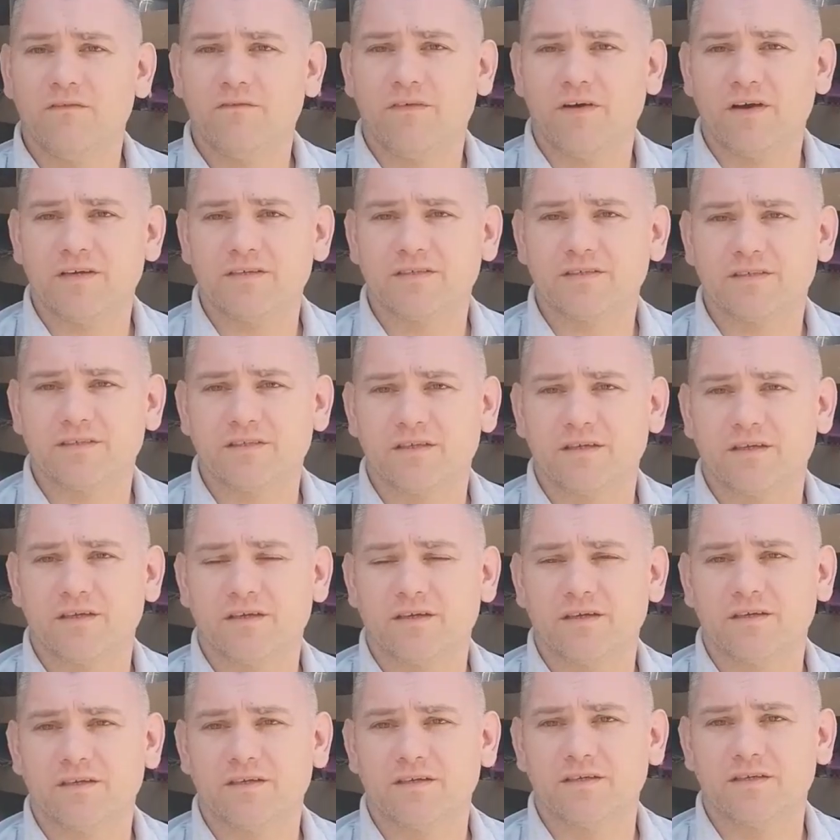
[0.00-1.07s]
First
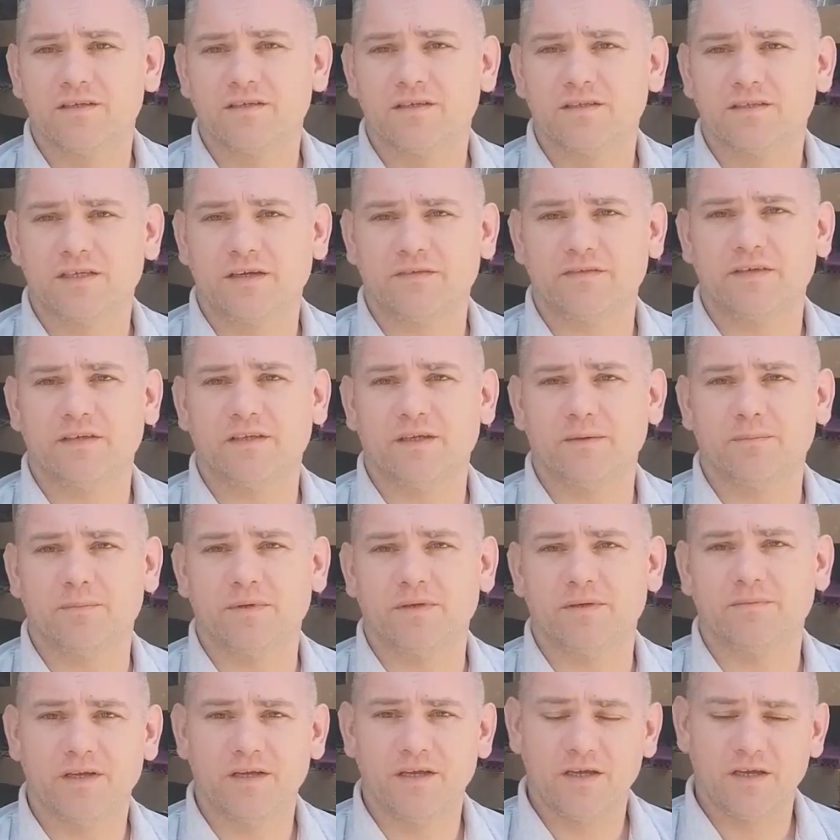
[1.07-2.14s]
safety tip:
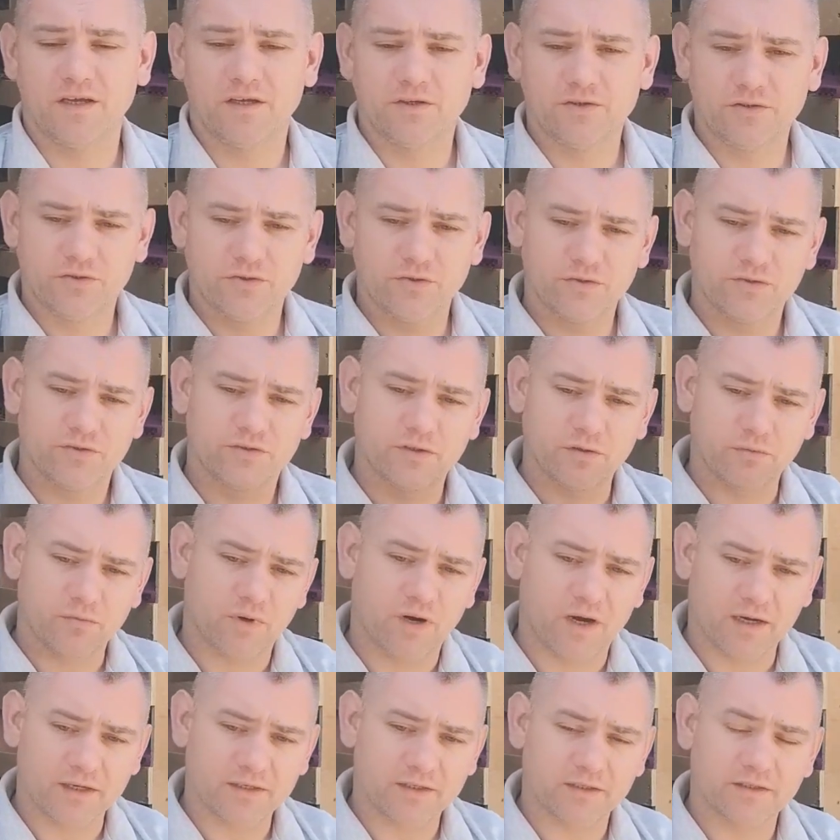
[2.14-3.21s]
choose the
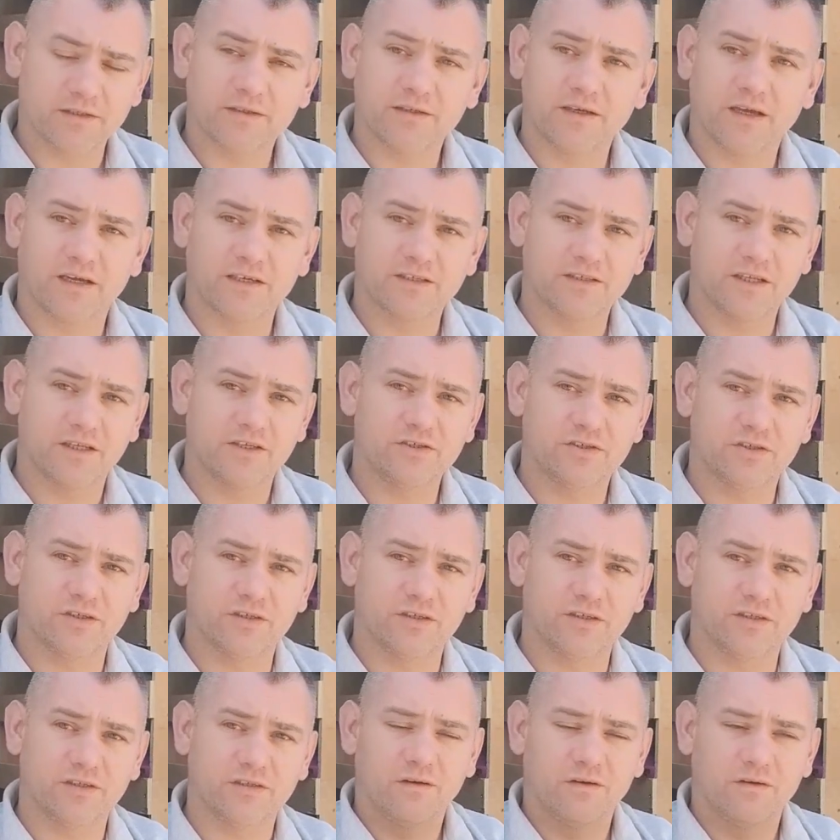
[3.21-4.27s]
right extension
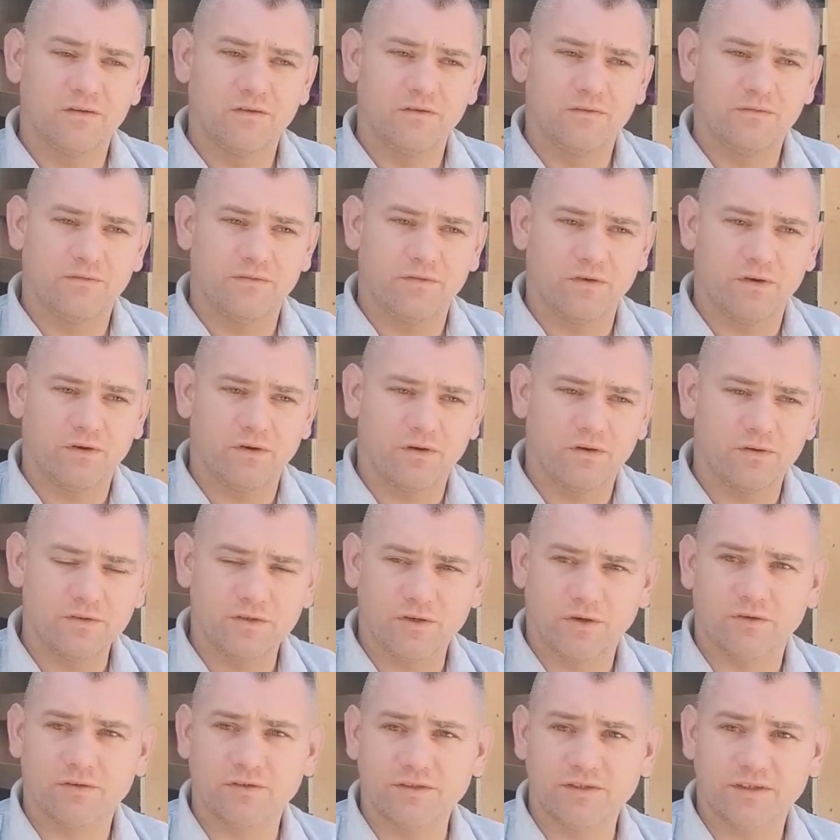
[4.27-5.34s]
lead for
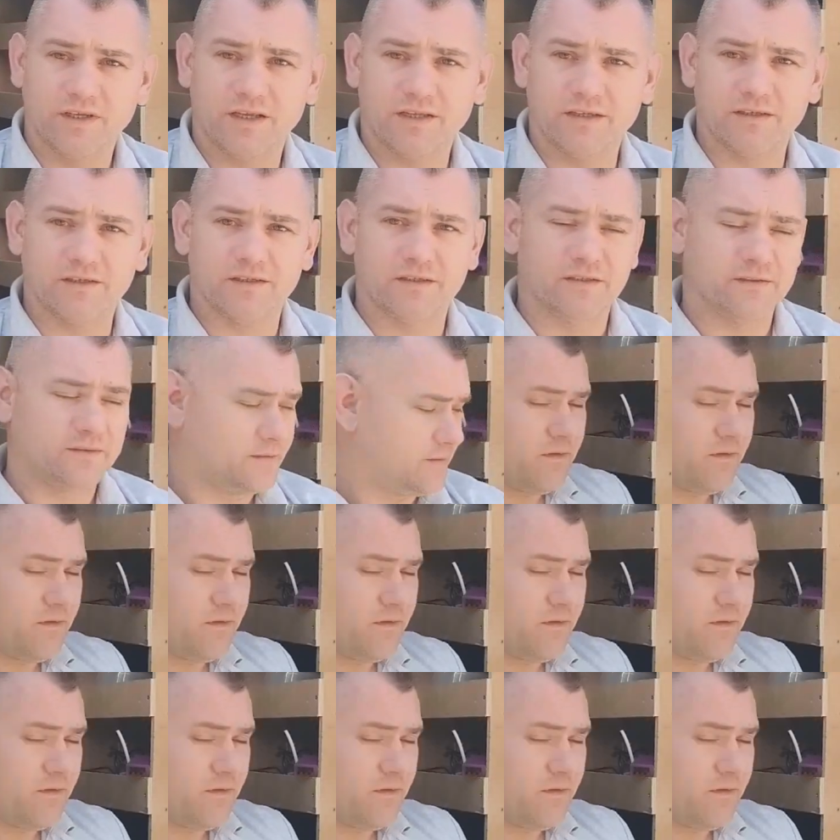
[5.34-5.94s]
your intent.